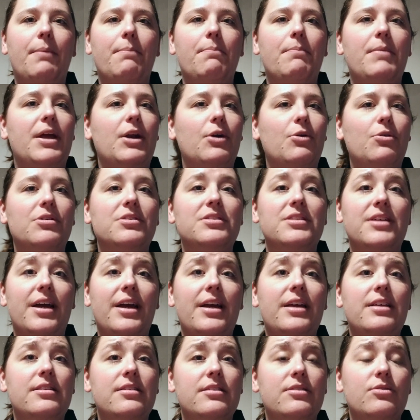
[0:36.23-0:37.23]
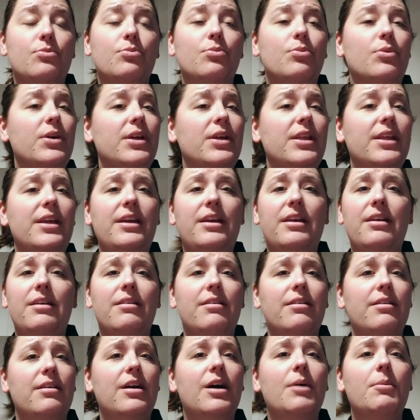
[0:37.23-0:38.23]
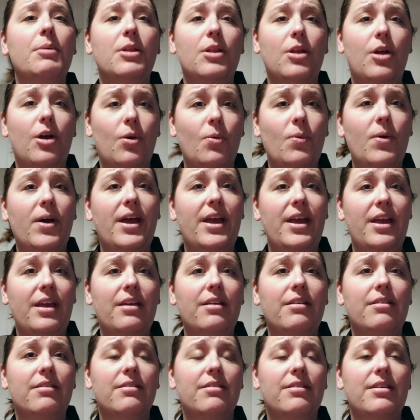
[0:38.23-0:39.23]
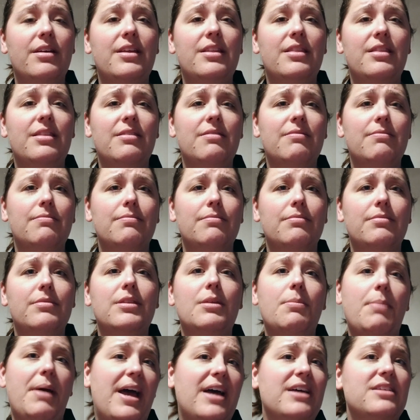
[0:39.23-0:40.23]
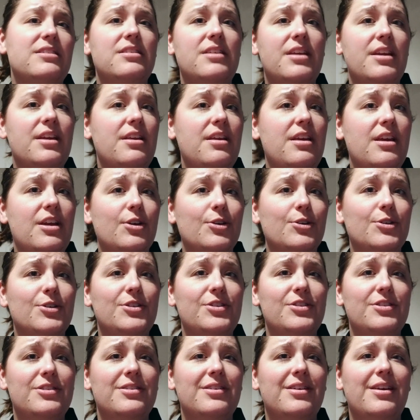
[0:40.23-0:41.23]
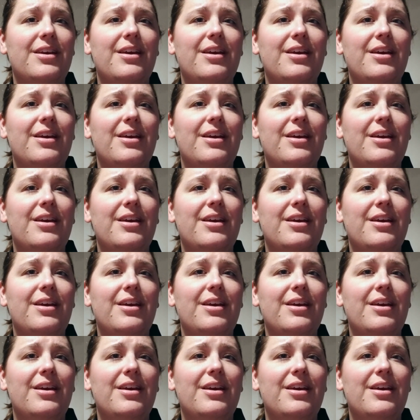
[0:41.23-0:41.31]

Medical science has really come a long way in the past 10 years.